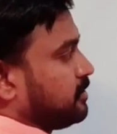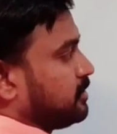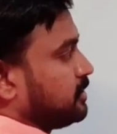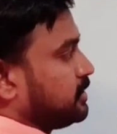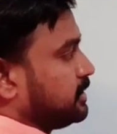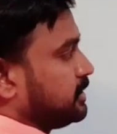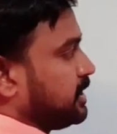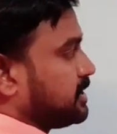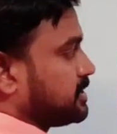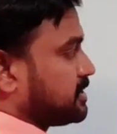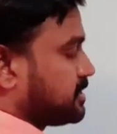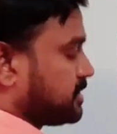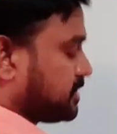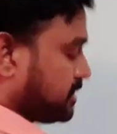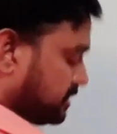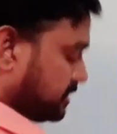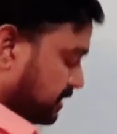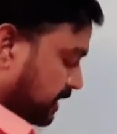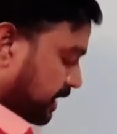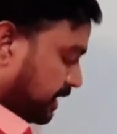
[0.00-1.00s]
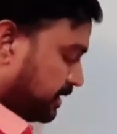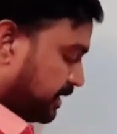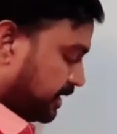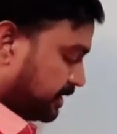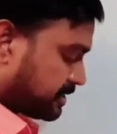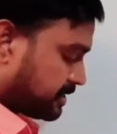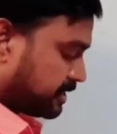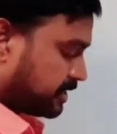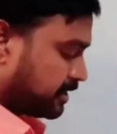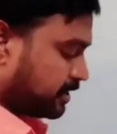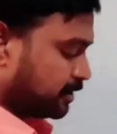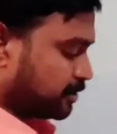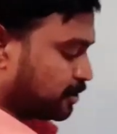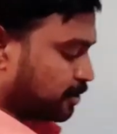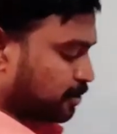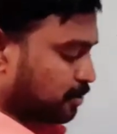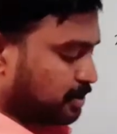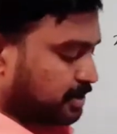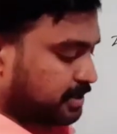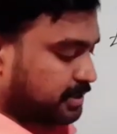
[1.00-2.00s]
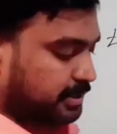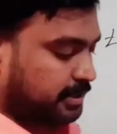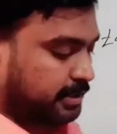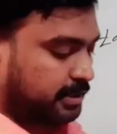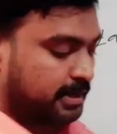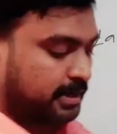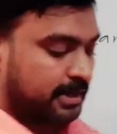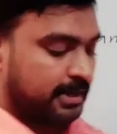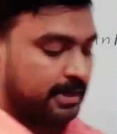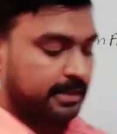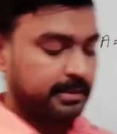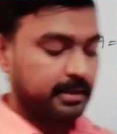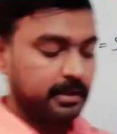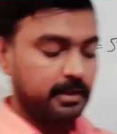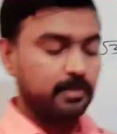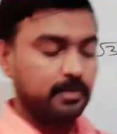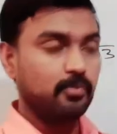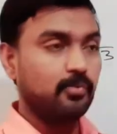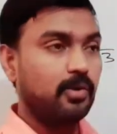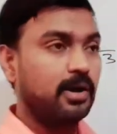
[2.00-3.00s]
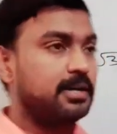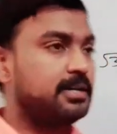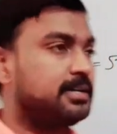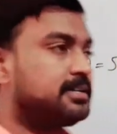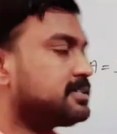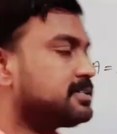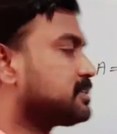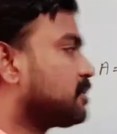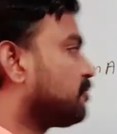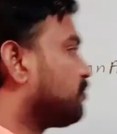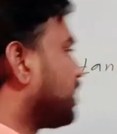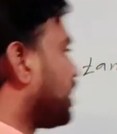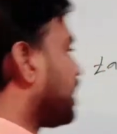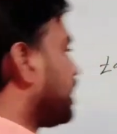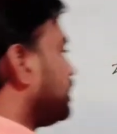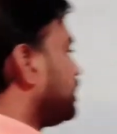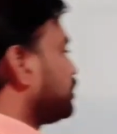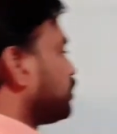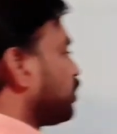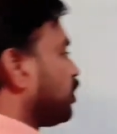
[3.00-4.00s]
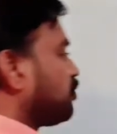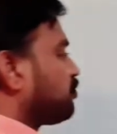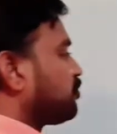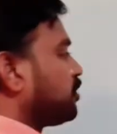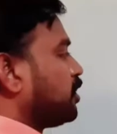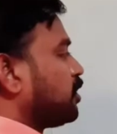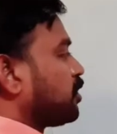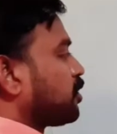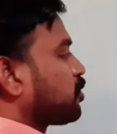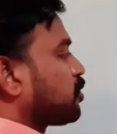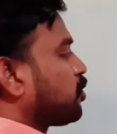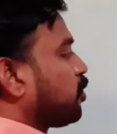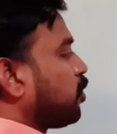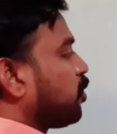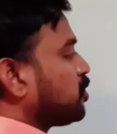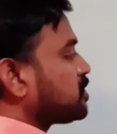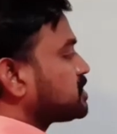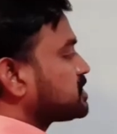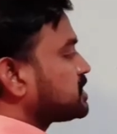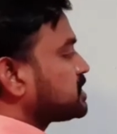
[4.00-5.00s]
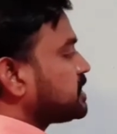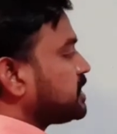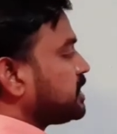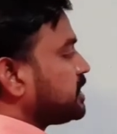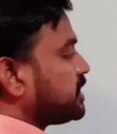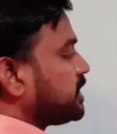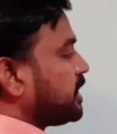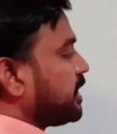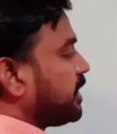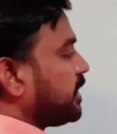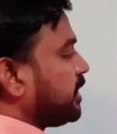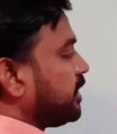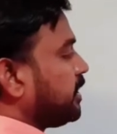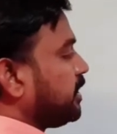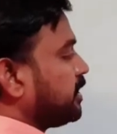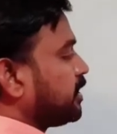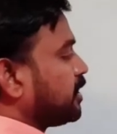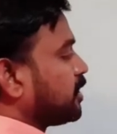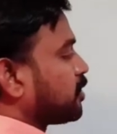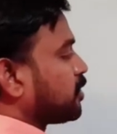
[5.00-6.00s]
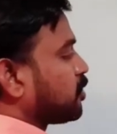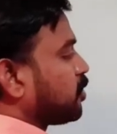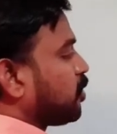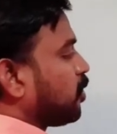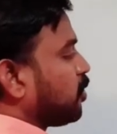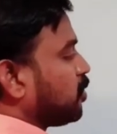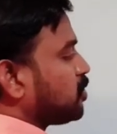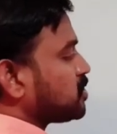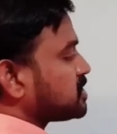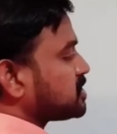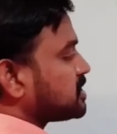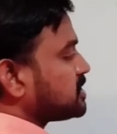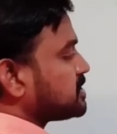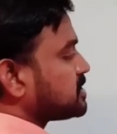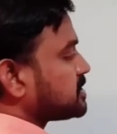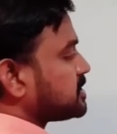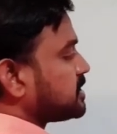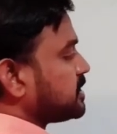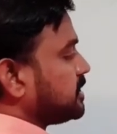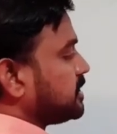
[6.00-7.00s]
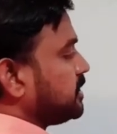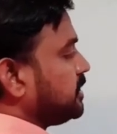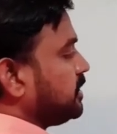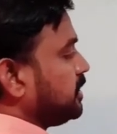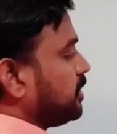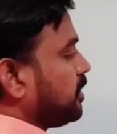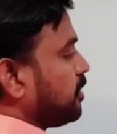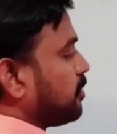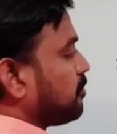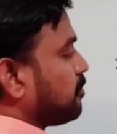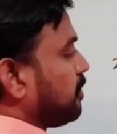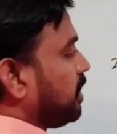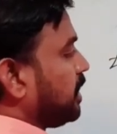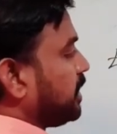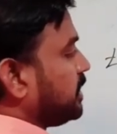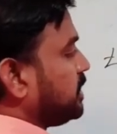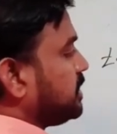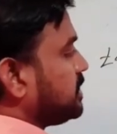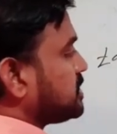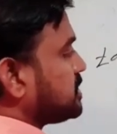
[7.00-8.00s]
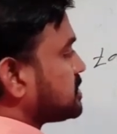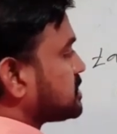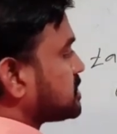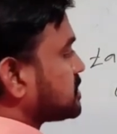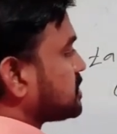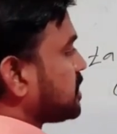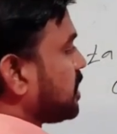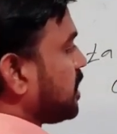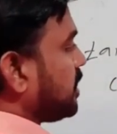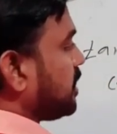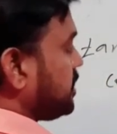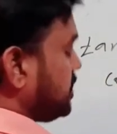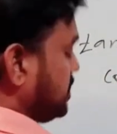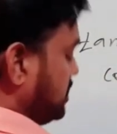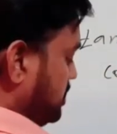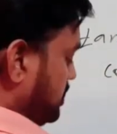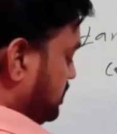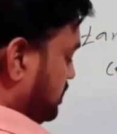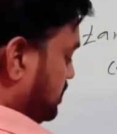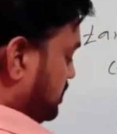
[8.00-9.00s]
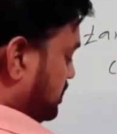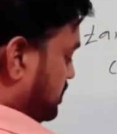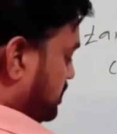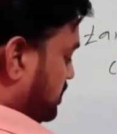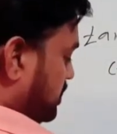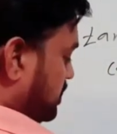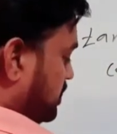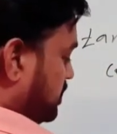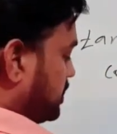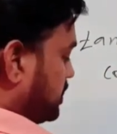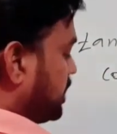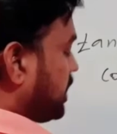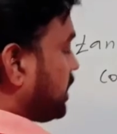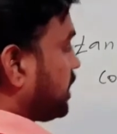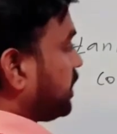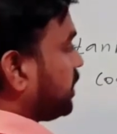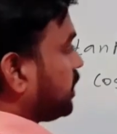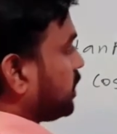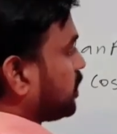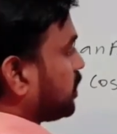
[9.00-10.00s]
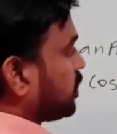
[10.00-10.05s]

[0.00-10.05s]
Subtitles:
Yes, tan A is equal to root 3. Then what is the value of cos A cos C minus sin A